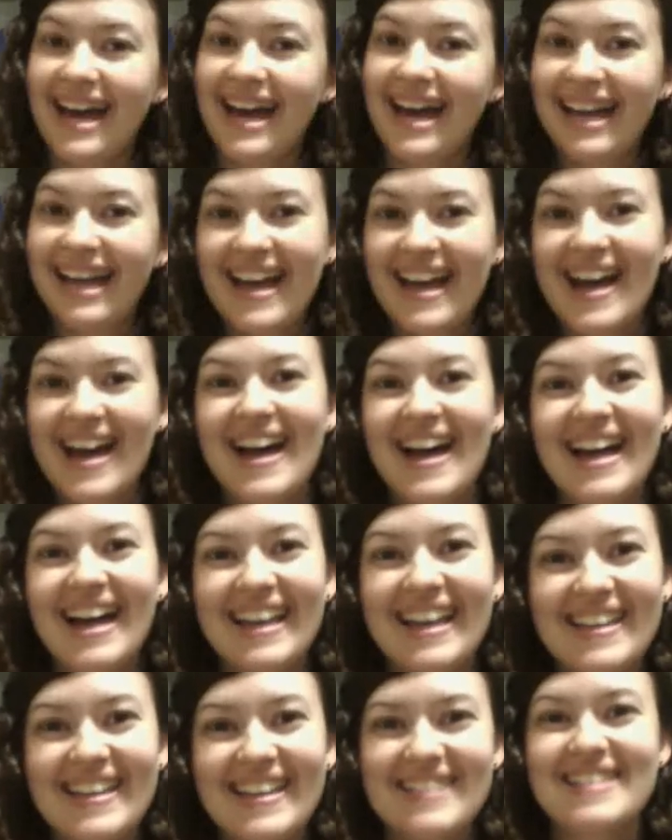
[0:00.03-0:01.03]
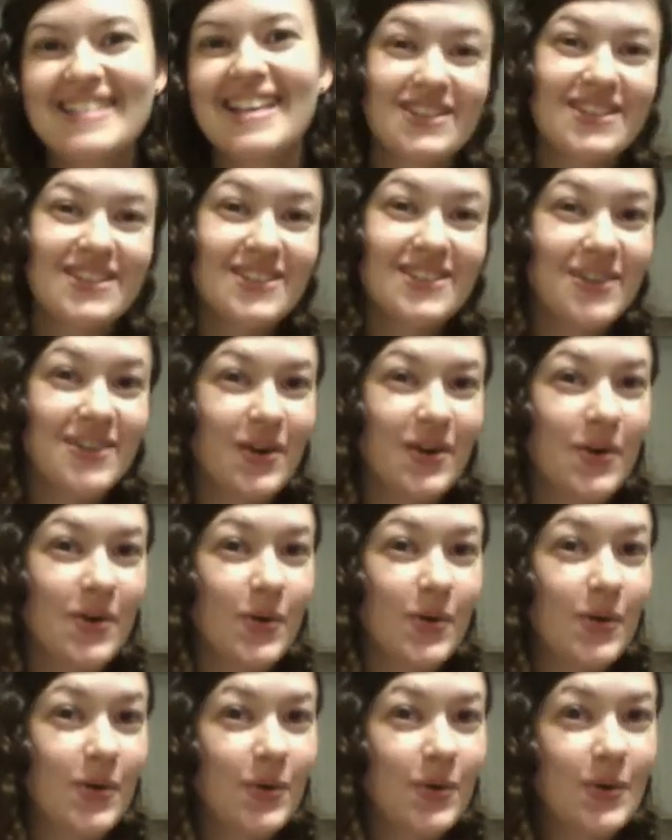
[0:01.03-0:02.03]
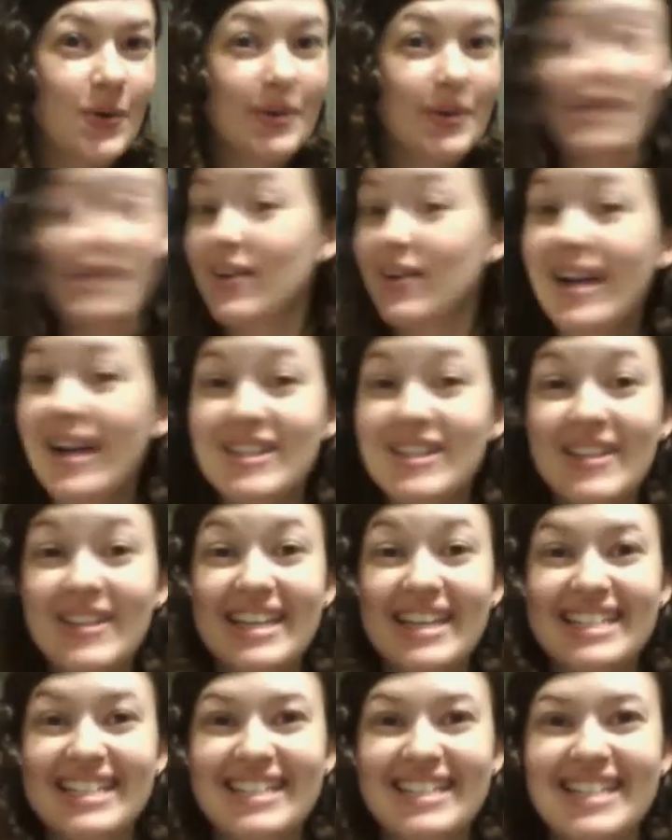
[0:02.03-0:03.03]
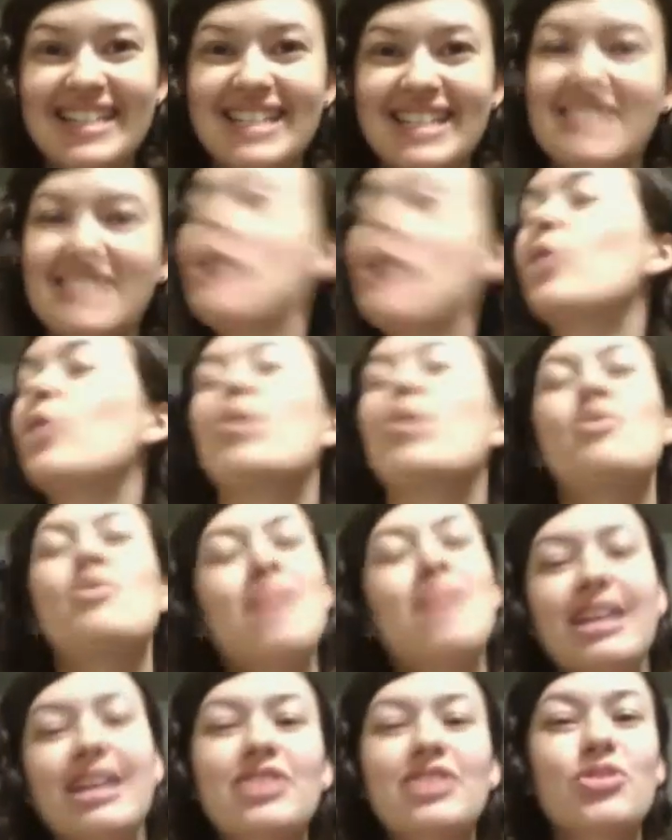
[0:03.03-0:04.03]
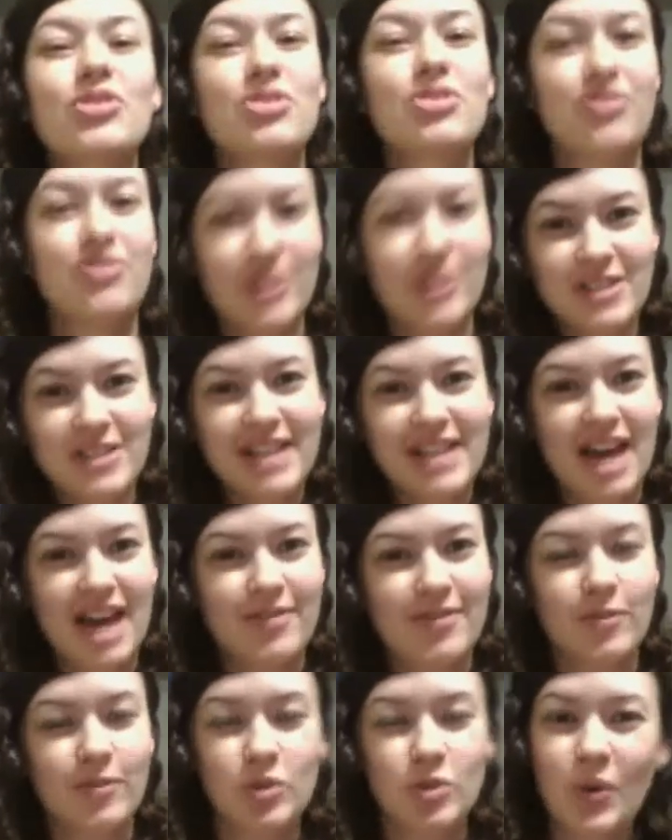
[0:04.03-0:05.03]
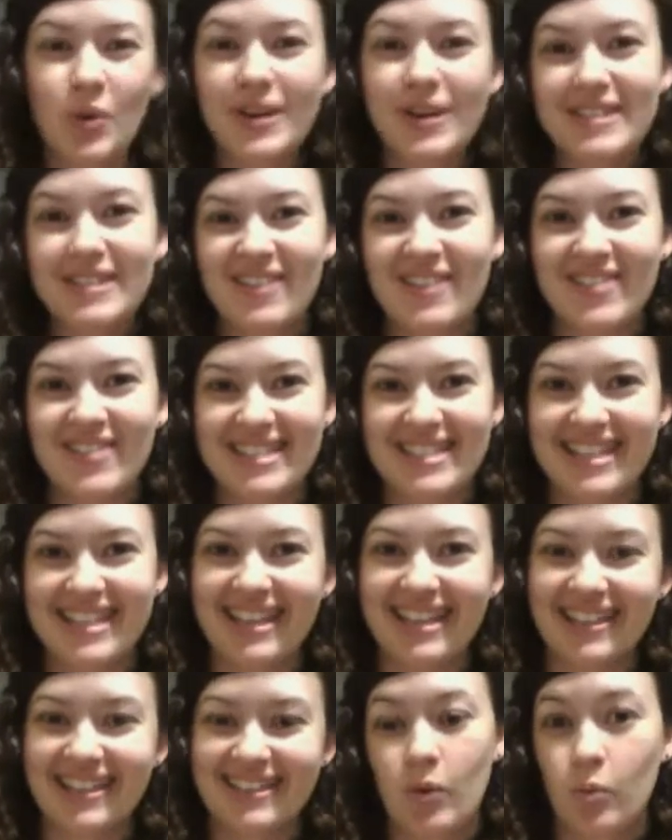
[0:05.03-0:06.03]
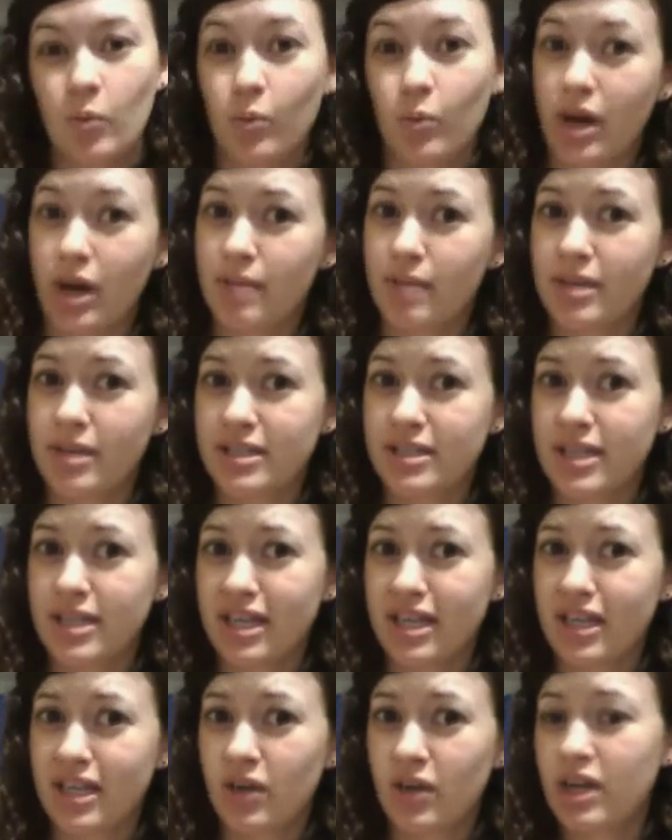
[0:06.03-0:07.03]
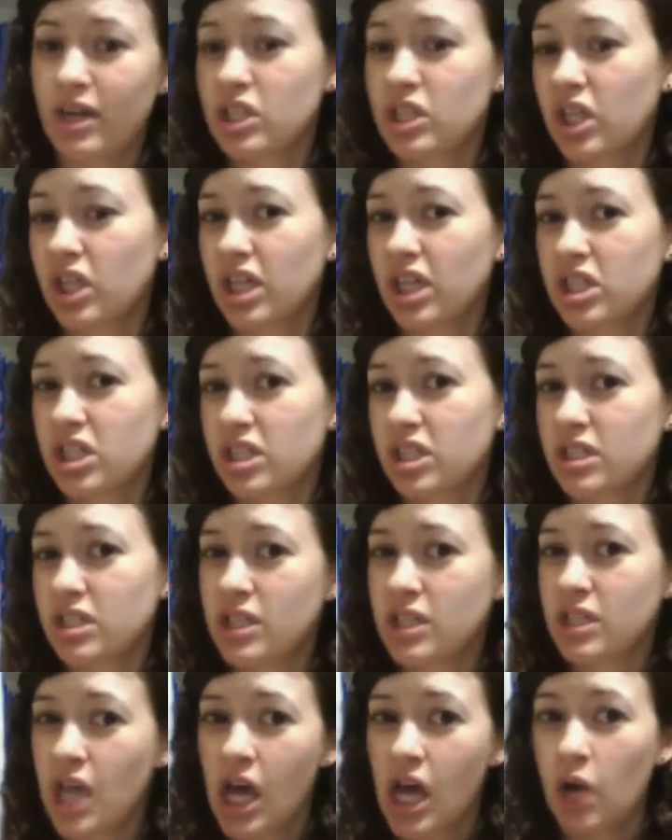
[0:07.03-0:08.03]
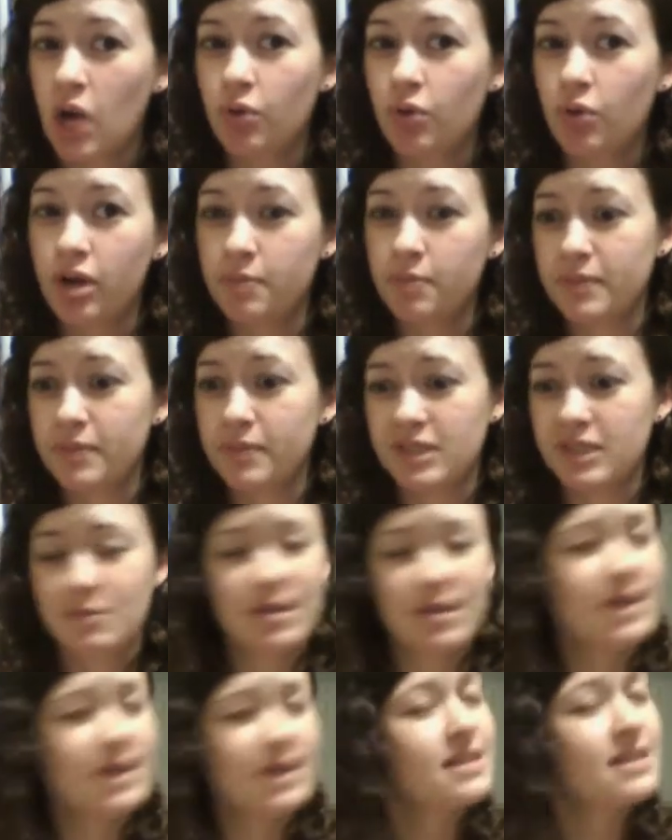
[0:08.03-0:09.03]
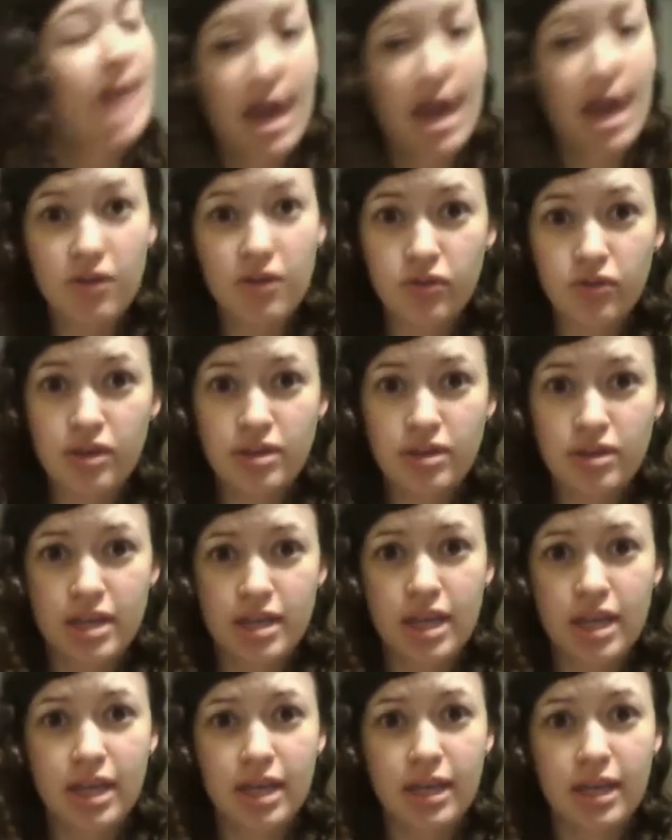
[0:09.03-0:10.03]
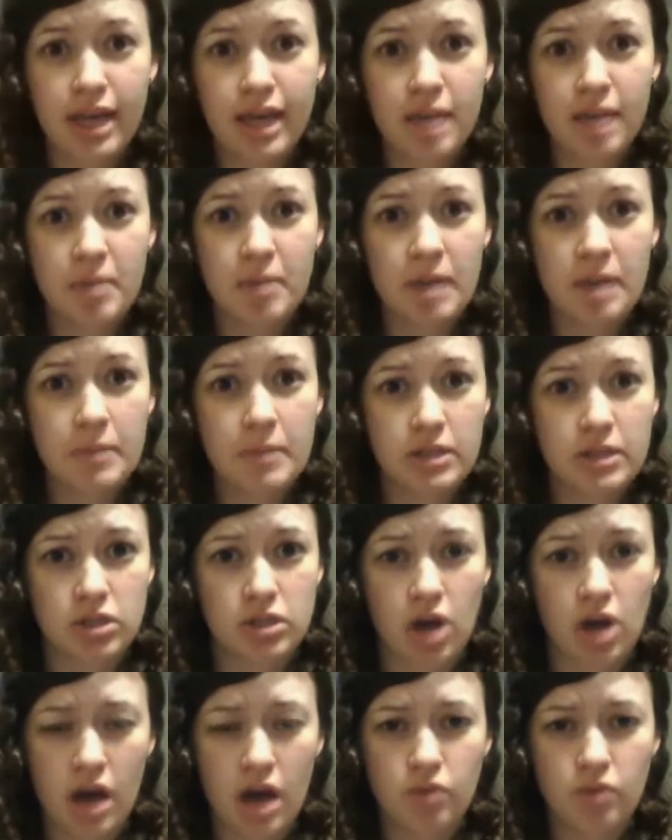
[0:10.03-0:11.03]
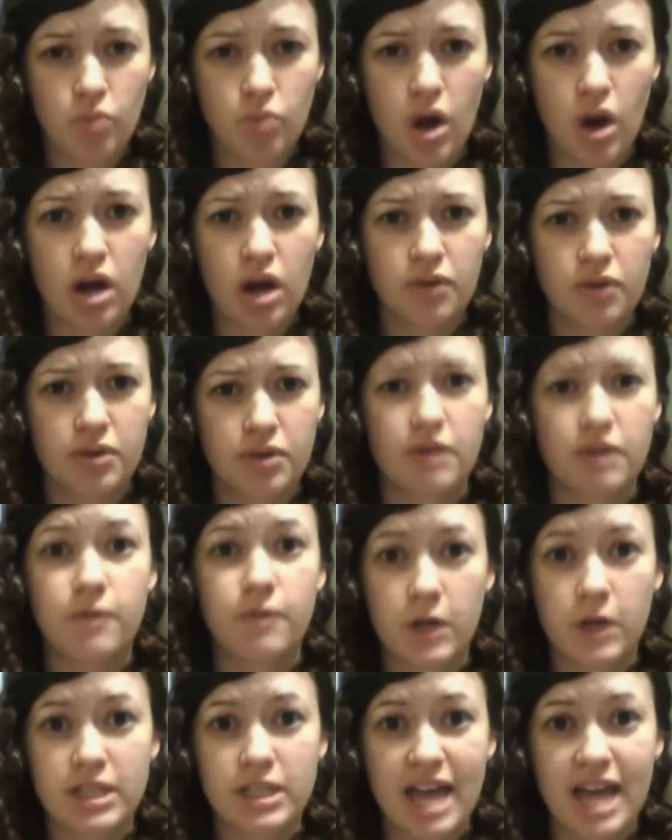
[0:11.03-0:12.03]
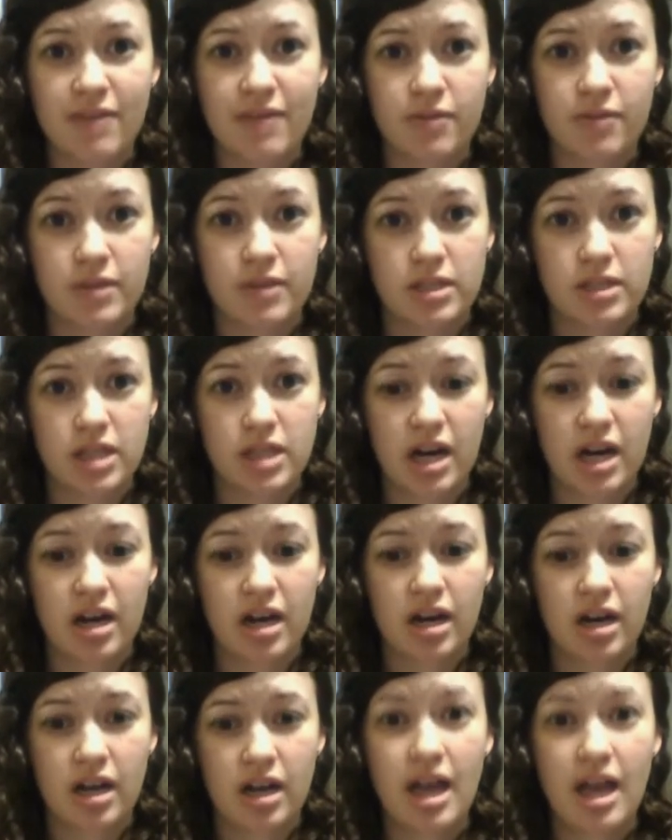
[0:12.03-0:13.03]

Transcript: Hi guys! So, congratulations! We've made it through the first half of twenty seventeen. Why am I saying congratulations? Well, it's because everything in K-pop has gone wrong for the first half of this year.